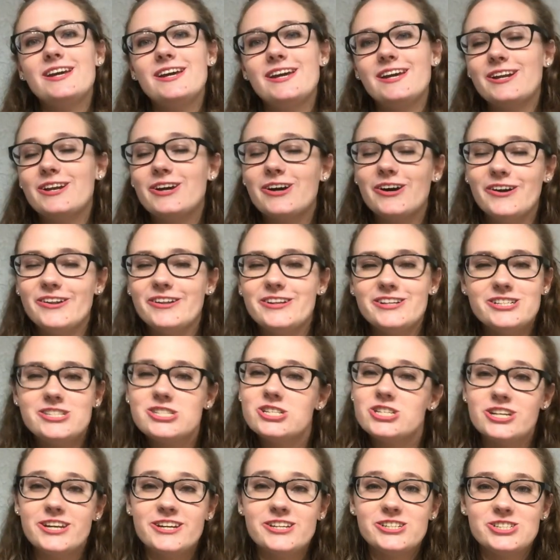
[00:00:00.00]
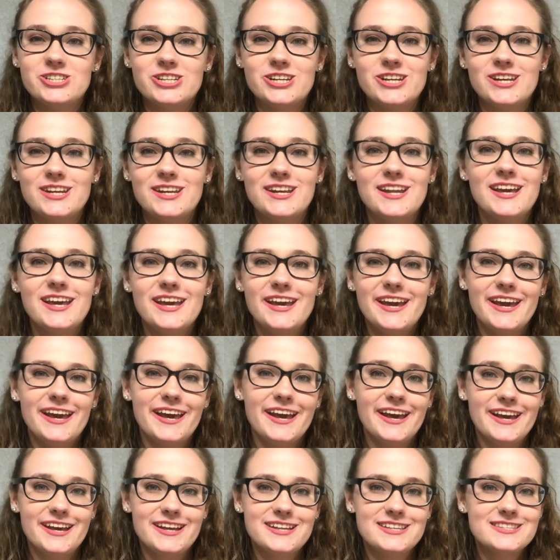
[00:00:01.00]
in College Station
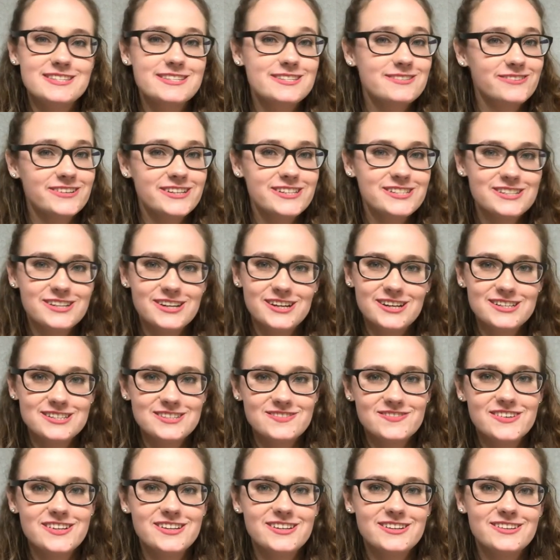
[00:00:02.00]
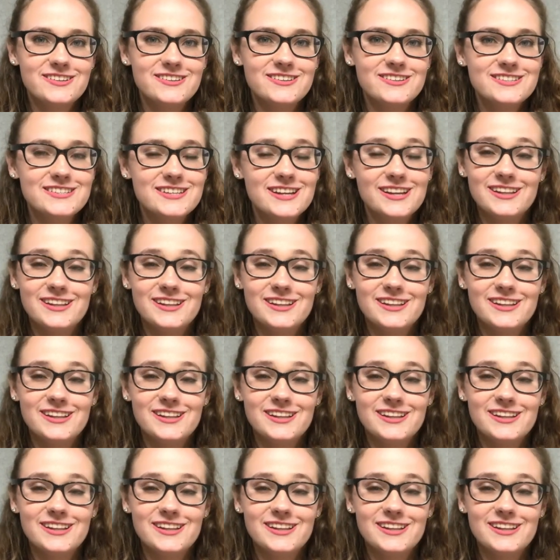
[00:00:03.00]
and switched hospitals